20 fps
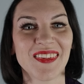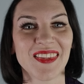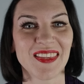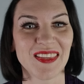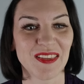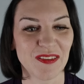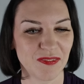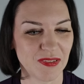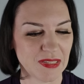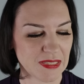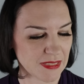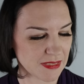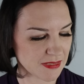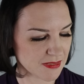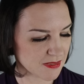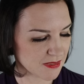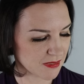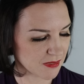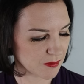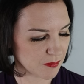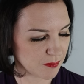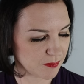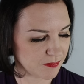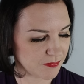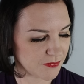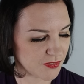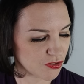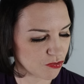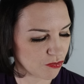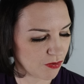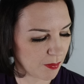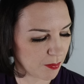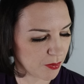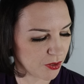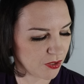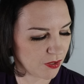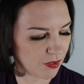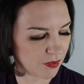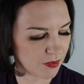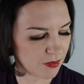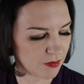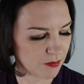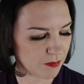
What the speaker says: Fantastic. Let's grab another.